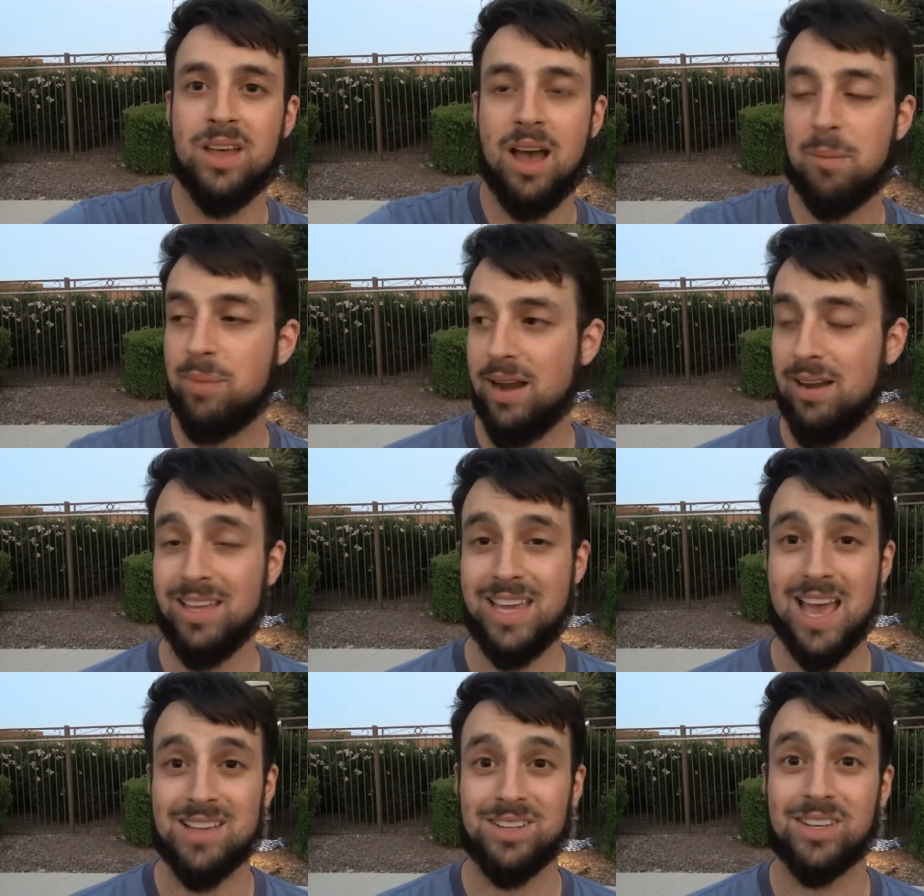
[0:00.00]
Apparently
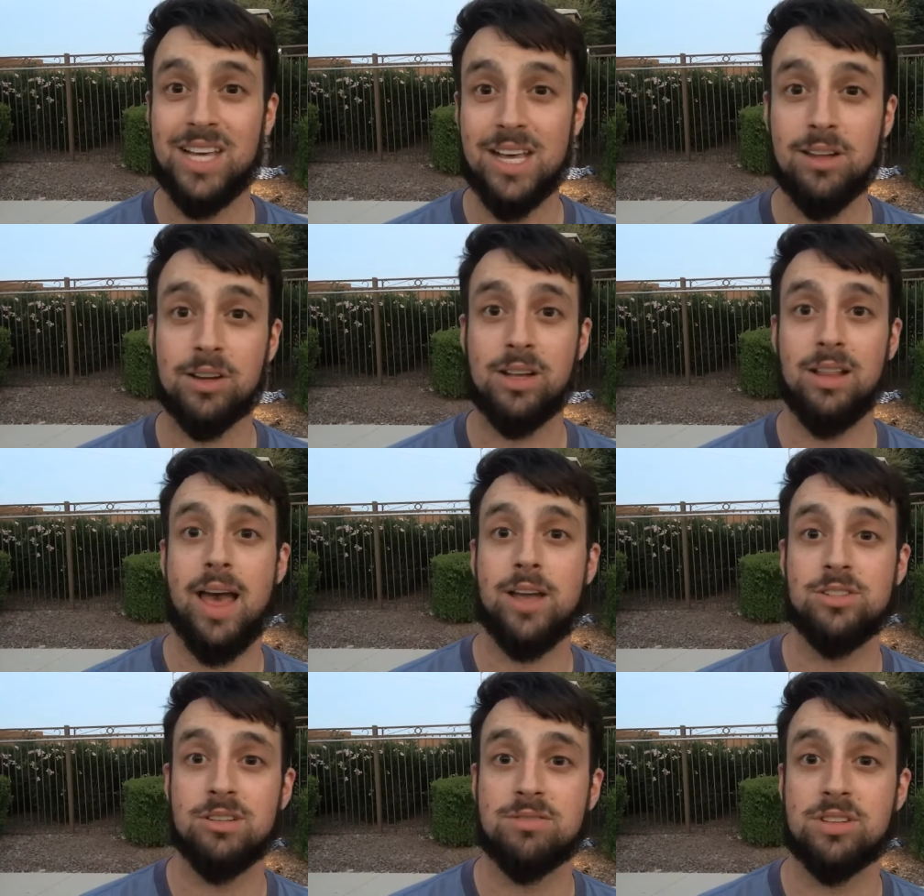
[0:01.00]
he has a killer
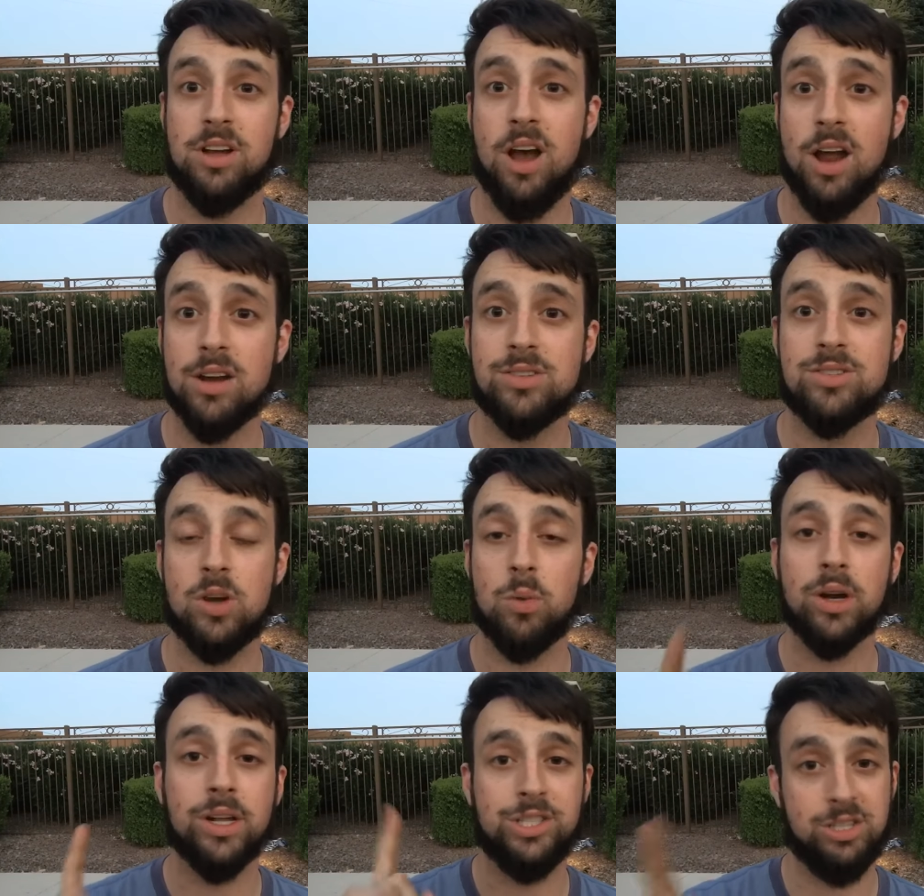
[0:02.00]
collection of cigars, so
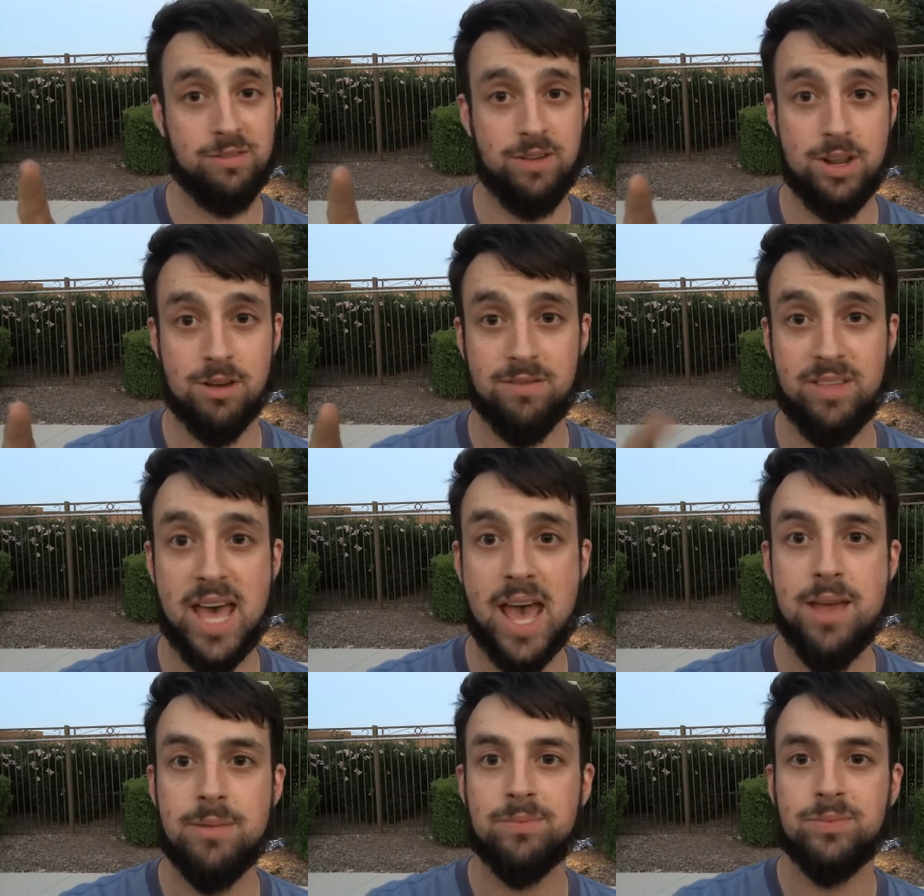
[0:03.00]
we're gonna do a video of that.